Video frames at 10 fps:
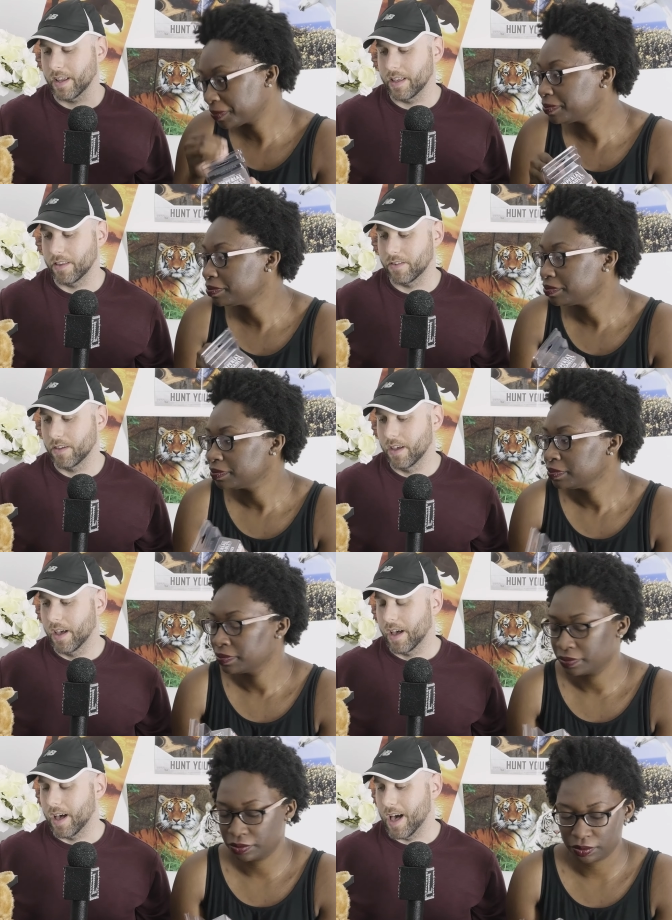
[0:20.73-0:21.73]
Speaker 1: is
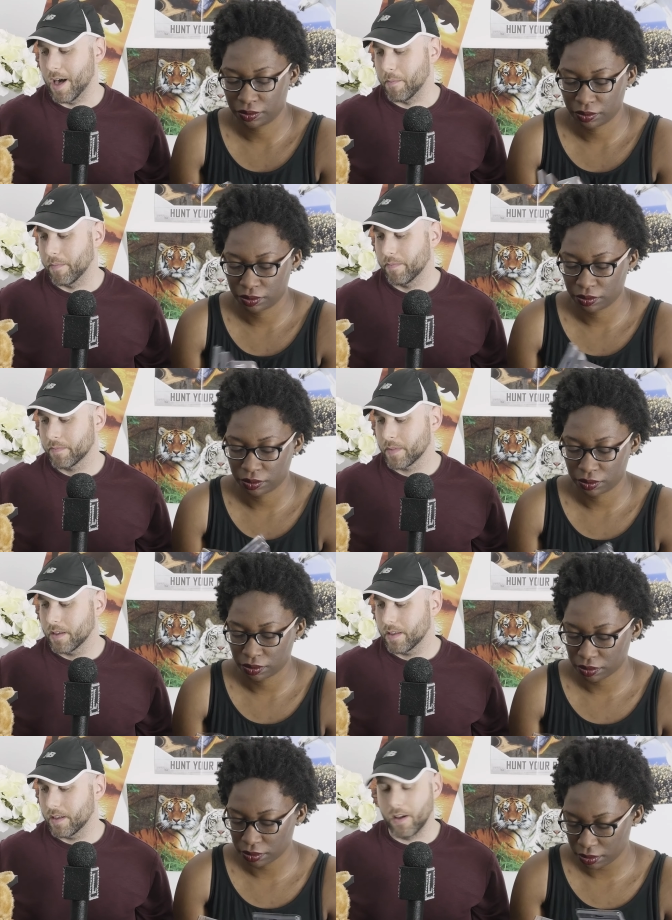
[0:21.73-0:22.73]
um,
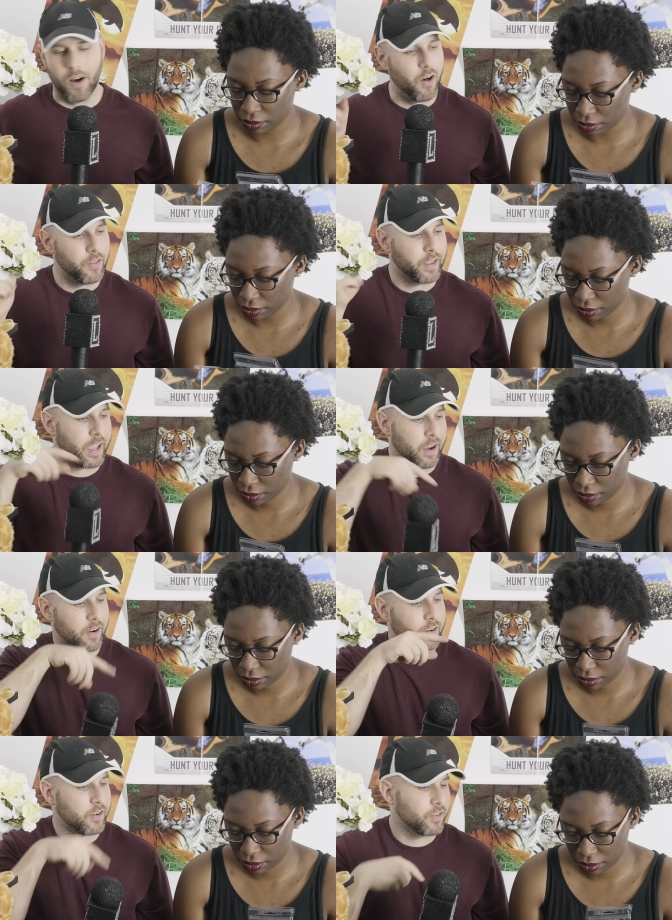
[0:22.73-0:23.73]
all the
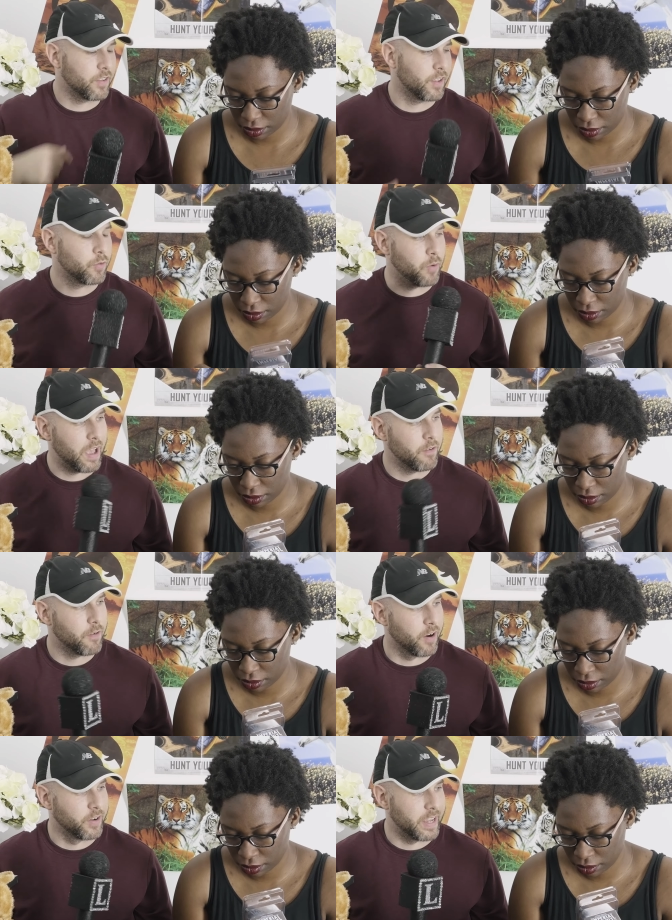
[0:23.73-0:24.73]
characters in this wave
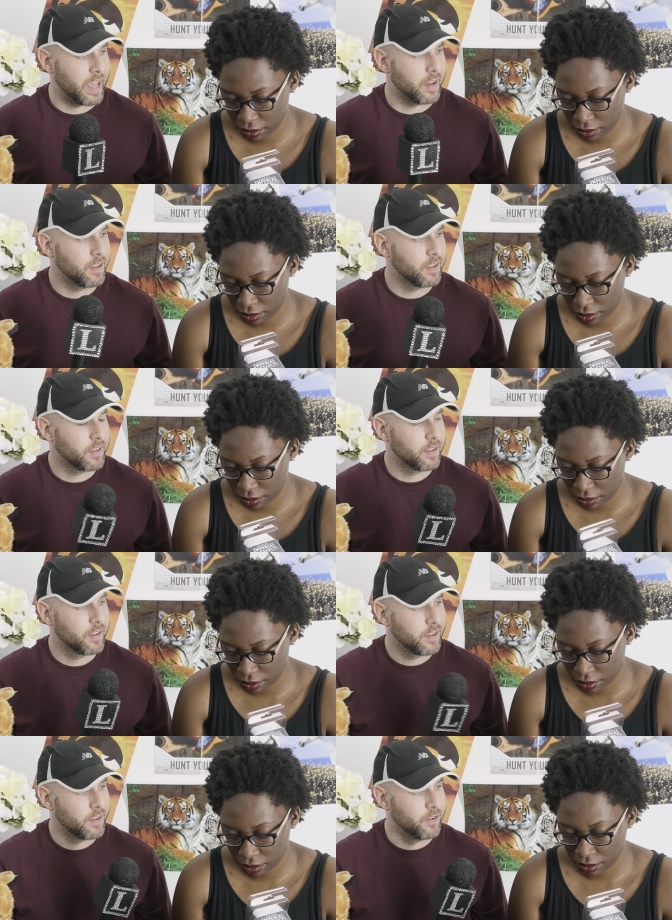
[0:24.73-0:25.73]
are dead
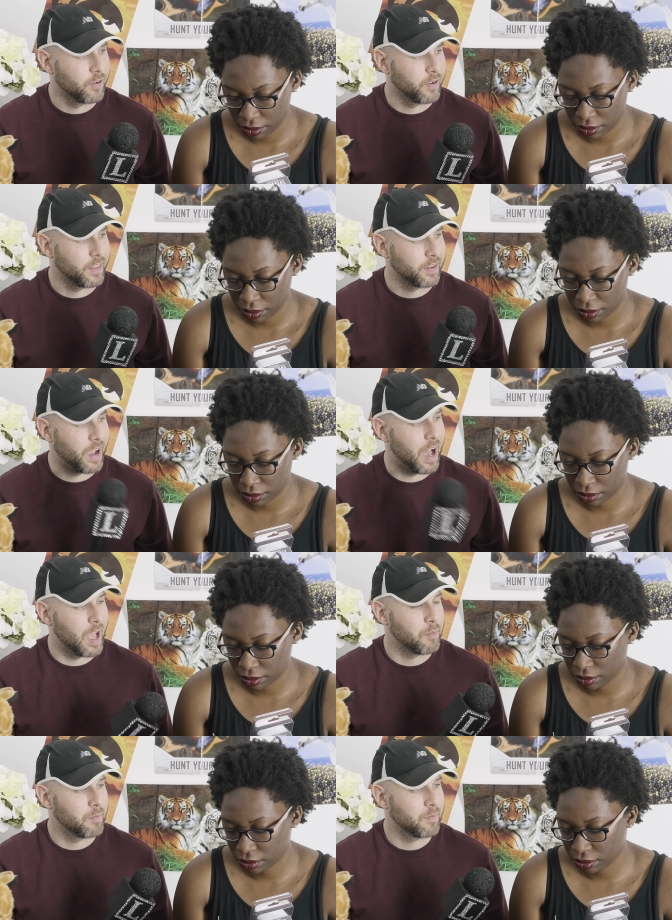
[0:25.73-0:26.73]
during the
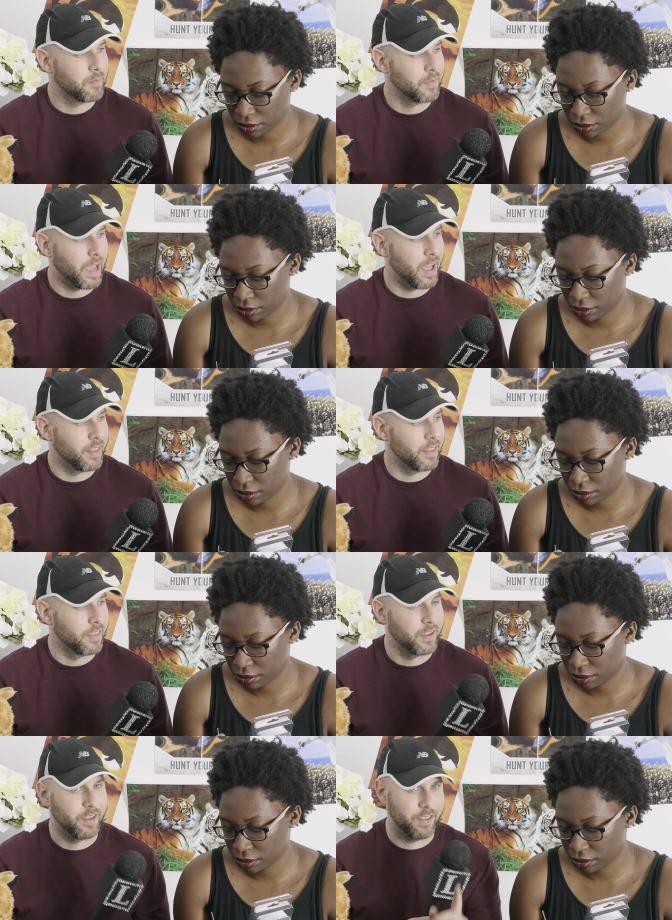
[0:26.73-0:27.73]
time that
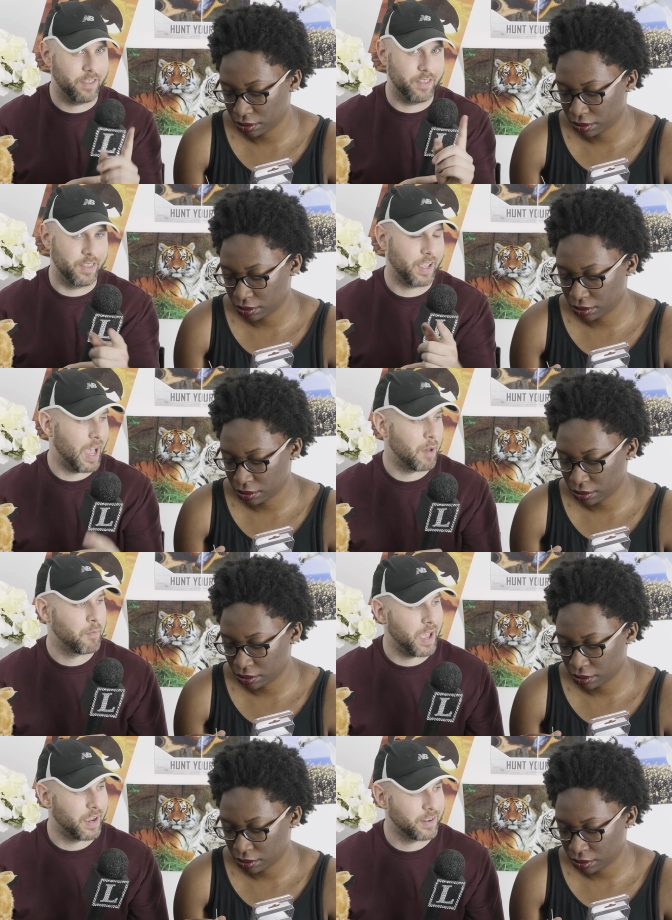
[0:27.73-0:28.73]
the the
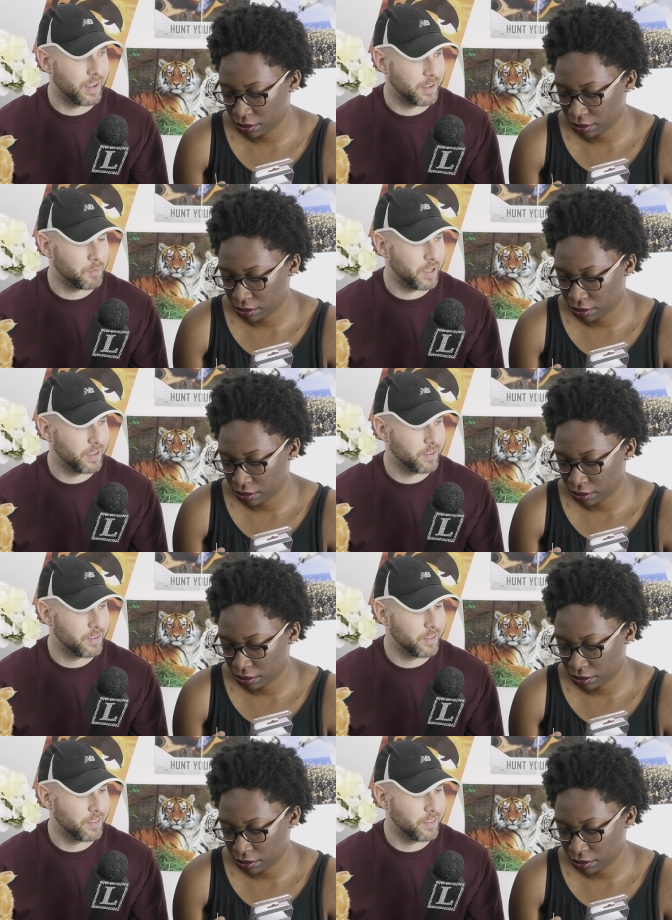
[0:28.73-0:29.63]
campaign takes place,